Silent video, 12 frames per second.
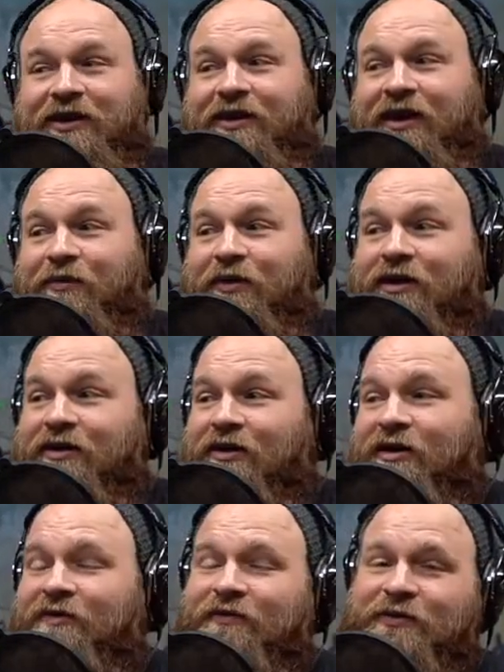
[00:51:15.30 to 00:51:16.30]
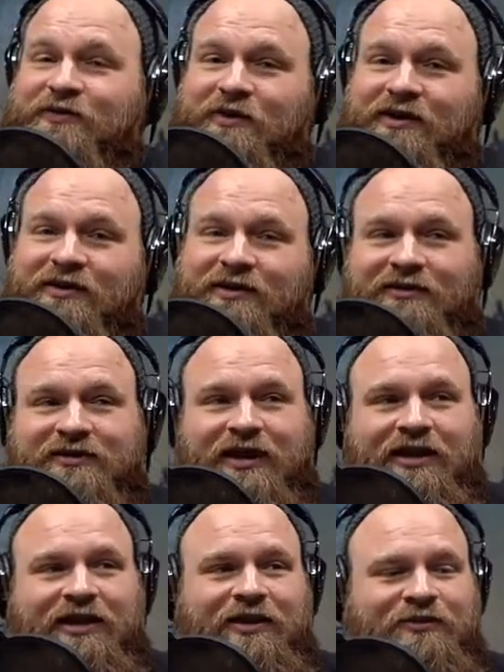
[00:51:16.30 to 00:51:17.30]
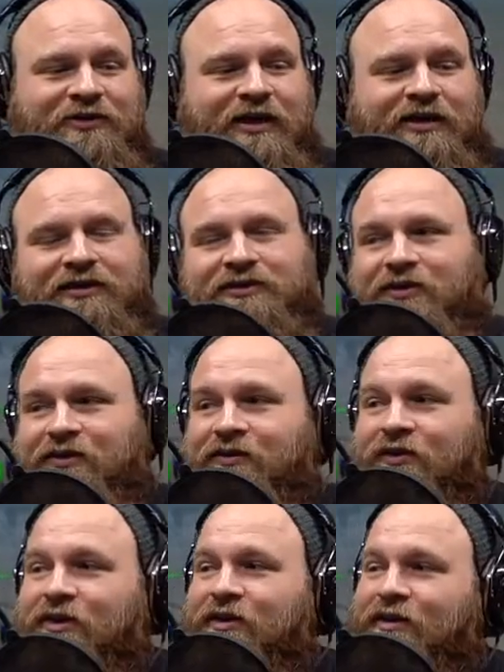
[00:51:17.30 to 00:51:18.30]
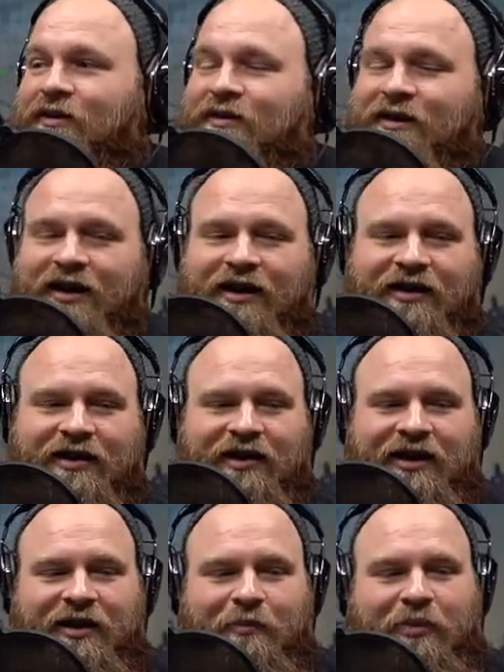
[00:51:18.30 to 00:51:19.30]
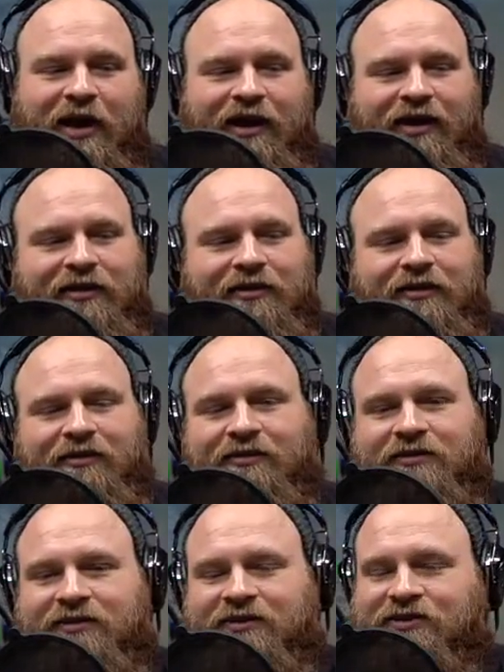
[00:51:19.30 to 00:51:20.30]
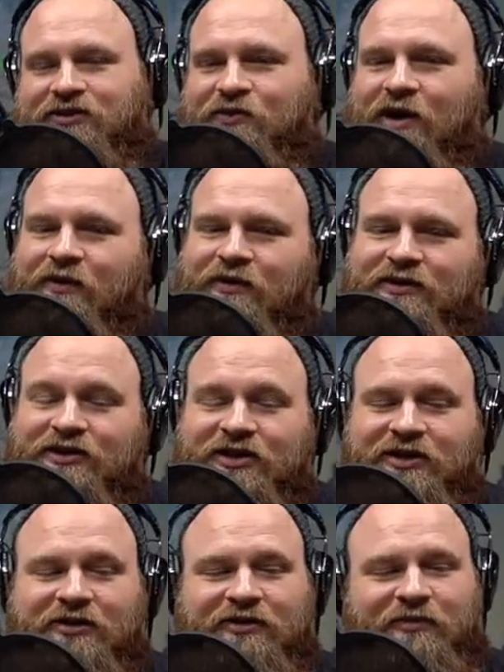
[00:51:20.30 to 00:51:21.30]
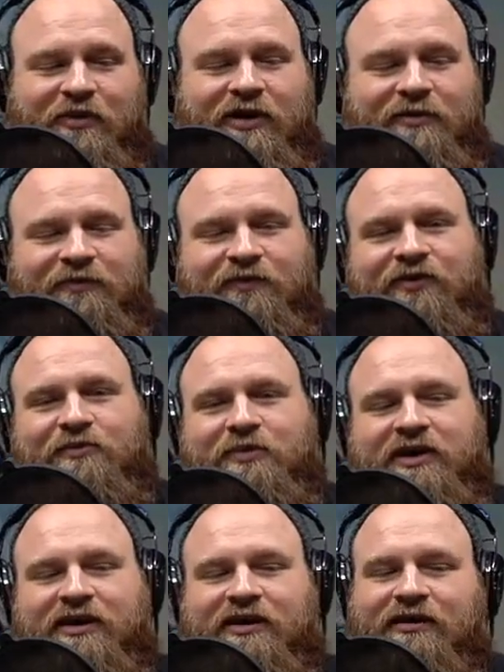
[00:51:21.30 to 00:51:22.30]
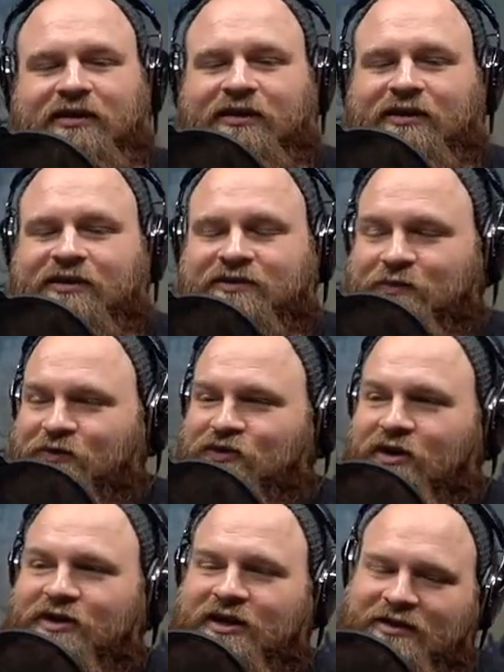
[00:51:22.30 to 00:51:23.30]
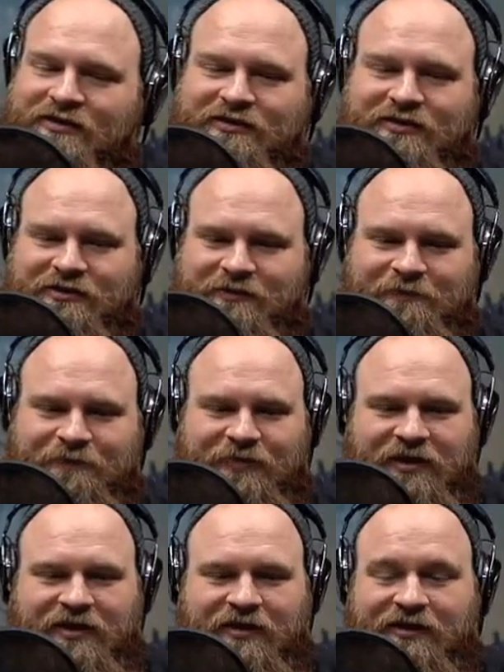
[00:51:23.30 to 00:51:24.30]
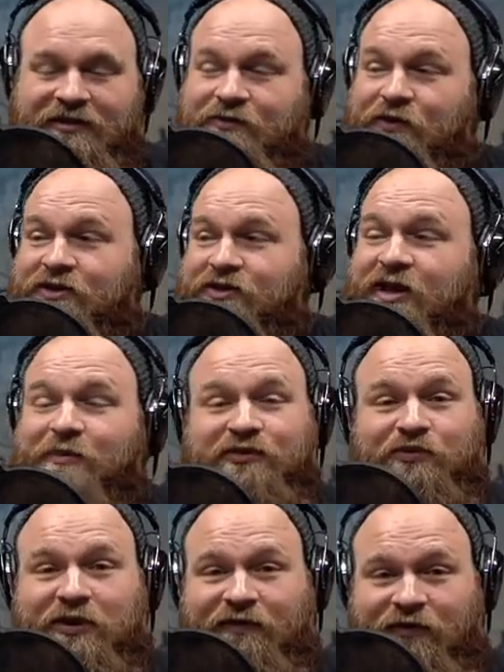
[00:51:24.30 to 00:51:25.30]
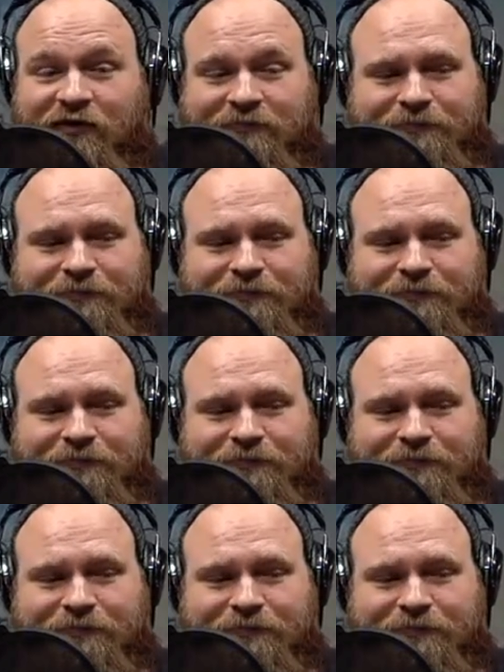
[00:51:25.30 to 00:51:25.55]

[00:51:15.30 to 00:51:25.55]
want a dog. I've always wanted a little tiny cute dog, so I ended up buying this chihuahua, Chico. I bought him from some drug dealers. His original name was Reefer,